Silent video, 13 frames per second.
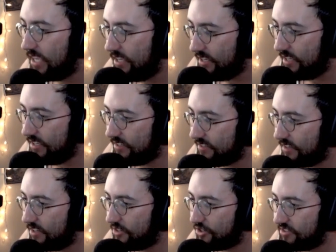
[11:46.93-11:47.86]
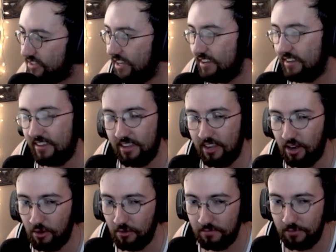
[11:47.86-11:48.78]
he's just like, you
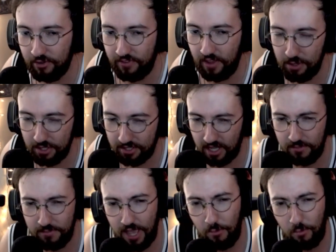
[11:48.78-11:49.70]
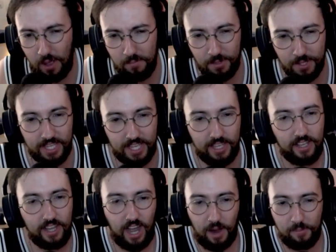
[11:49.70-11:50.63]
know, your family's gonna be at Wembley.
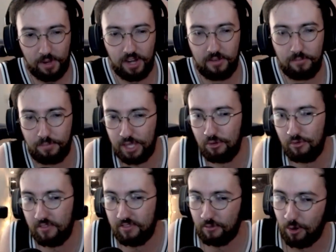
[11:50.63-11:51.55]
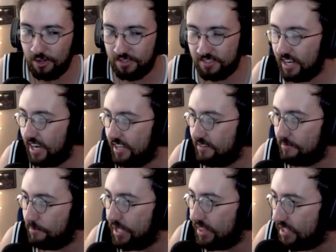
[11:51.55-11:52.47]
I'm gonna beat you even worse than I
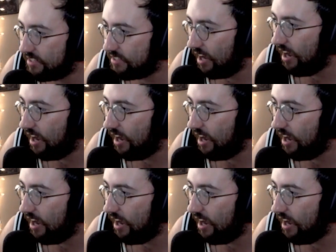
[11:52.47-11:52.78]
beat this guy